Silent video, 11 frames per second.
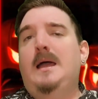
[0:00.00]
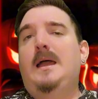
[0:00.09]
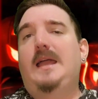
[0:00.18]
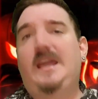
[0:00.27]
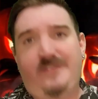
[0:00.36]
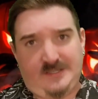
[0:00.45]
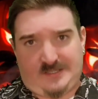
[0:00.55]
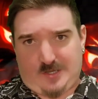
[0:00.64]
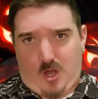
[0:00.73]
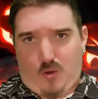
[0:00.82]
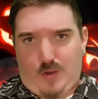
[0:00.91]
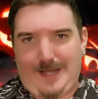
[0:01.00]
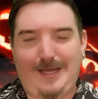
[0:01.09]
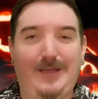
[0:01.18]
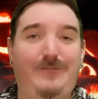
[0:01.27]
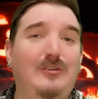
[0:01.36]
Even so,
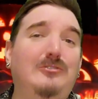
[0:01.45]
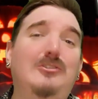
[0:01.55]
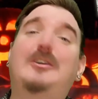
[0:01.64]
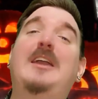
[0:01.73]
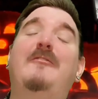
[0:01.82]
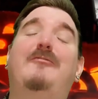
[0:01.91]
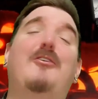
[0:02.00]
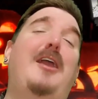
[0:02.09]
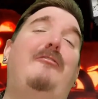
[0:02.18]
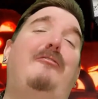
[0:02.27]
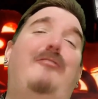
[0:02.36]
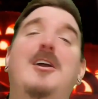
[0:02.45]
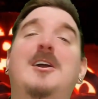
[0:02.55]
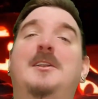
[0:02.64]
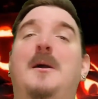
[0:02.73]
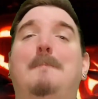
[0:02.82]
if you're looking for a
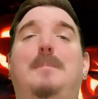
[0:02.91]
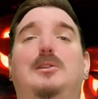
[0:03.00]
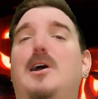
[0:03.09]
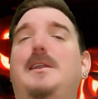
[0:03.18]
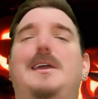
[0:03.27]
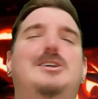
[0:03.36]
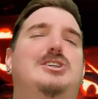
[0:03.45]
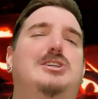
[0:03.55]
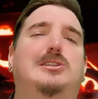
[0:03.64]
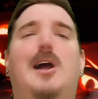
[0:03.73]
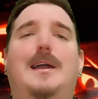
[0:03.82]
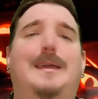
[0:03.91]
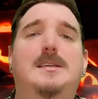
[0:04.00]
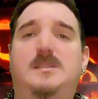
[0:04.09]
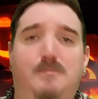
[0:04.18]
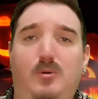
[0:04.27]
fun, bloody,
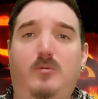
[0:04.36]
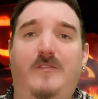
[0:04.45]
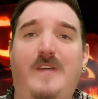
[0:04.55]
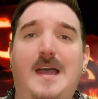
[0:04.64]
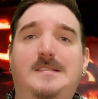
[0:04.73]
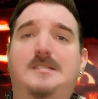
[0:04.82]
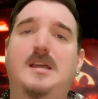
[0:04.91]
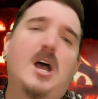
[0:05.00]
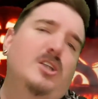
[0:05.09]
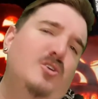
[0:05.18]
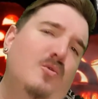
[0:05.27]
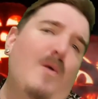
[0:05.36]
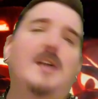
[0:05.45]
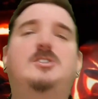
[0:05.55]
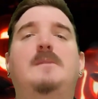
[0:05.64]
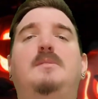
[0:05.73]
schlocky spook fest to
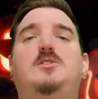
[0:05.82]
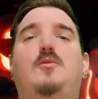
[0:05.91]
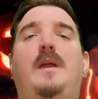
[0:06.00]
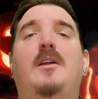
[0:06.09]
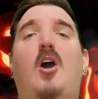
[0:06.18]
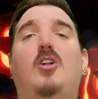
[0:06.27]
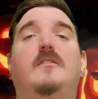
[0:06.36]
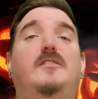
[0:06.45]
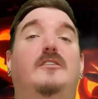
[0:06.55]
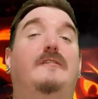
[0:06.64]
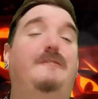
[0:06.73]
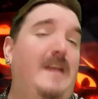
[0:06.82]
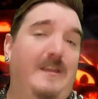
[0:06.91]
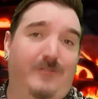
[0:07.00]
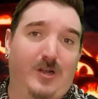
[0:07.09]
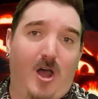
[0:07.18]
watch in between all of your
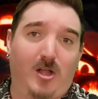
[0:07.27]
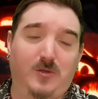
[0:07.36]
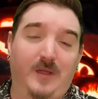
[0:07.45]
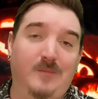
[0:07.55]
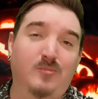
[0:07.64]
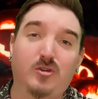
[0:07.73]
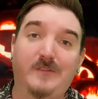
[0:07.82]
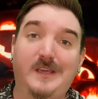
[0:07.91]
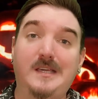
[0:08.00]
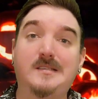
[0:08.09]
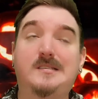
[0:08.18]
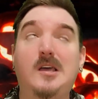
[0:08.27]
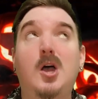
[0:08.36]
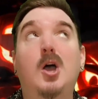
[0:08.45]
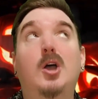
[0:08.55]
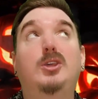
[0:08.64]
favorite Halloween movies,
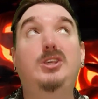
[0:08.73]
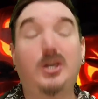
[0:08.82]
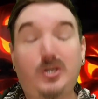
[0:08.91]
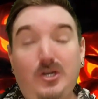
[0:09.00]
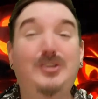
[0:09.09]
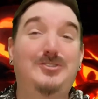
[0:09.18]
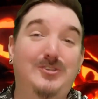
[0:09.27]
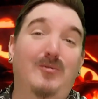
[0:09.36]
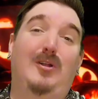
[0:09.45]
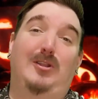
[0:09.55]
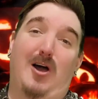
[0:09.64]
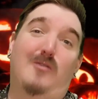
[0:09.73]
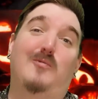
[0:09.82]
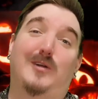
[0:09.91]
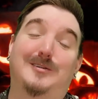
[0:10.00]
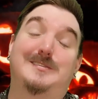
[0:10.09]
you could do a
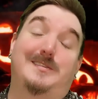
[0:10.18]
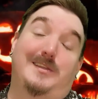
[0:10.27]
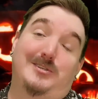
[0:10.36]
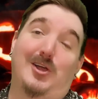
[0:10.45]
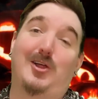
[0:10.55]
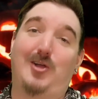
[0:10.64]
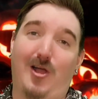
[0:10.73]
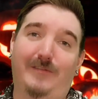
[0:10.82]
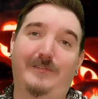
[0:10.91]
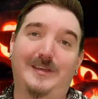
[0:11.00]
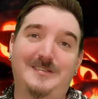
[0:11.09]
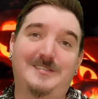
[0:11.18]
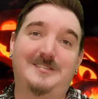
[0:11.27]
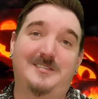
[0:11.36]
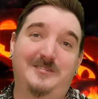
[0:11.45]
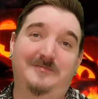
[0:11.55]
lot worse than Dark Harvest.